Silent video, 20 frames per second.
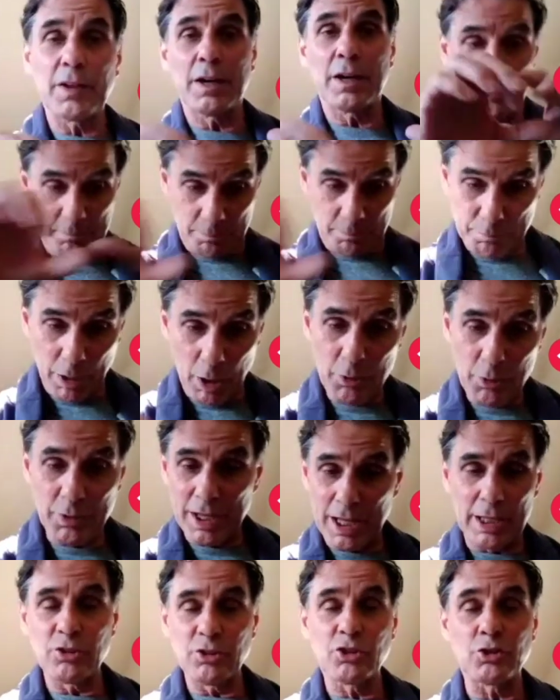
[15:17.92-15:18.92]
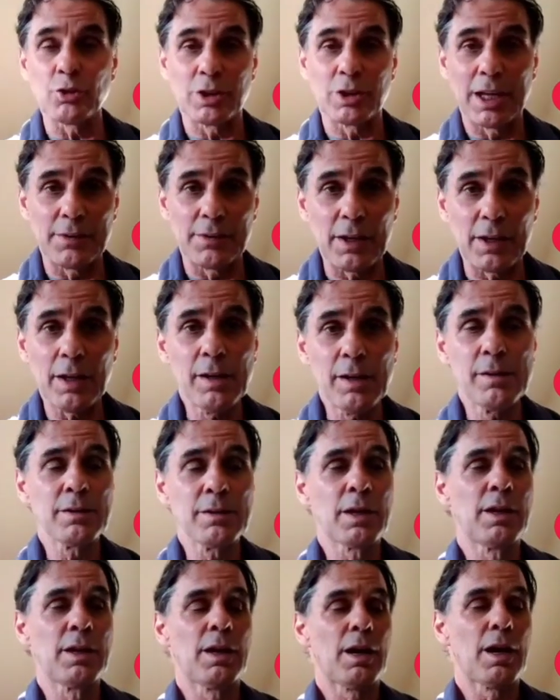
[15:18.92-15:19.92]
rather than both hands
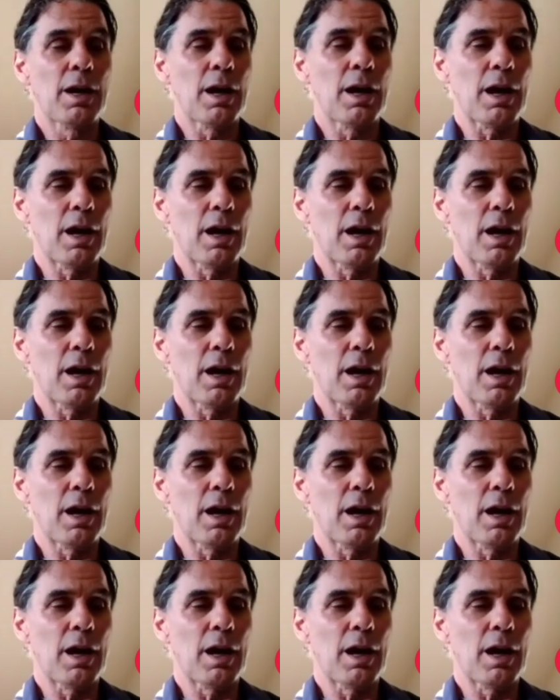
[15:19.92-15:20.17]
together,